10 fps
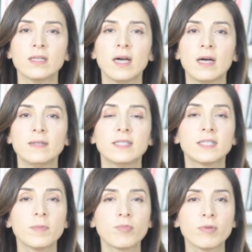
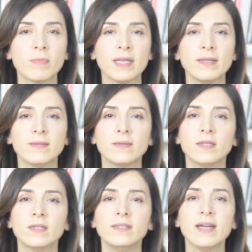desipramine,
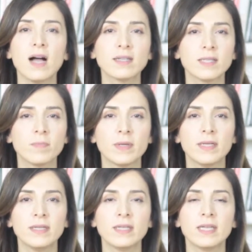
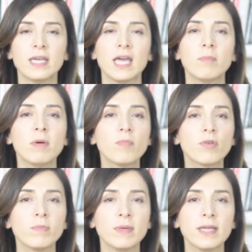doxepin,
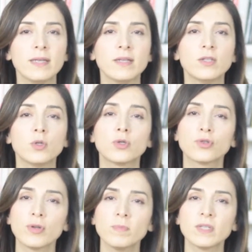imipramine,
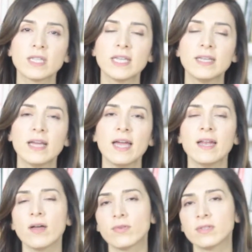nortriptyline,
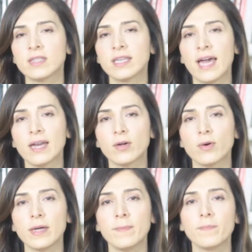and others in the
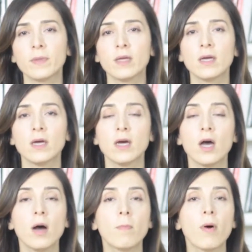category.
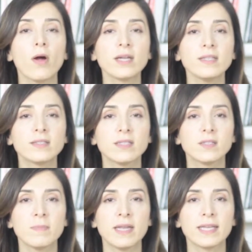
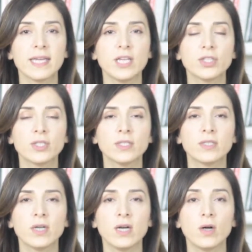Parkinson's
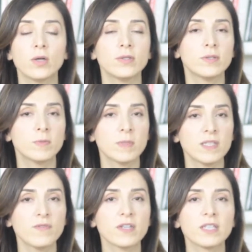medication are
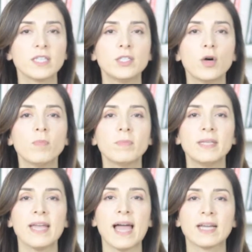specifically
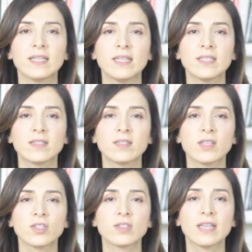dopamine agonists
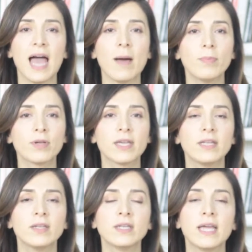such as
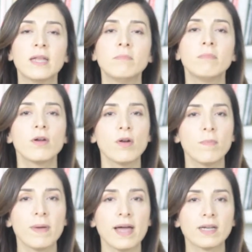Apoquin and
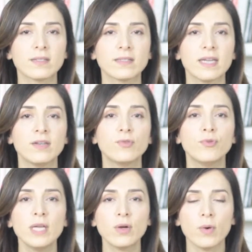Mirapex and
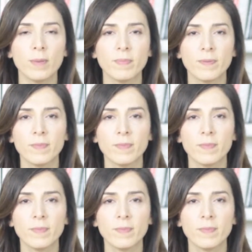Requip.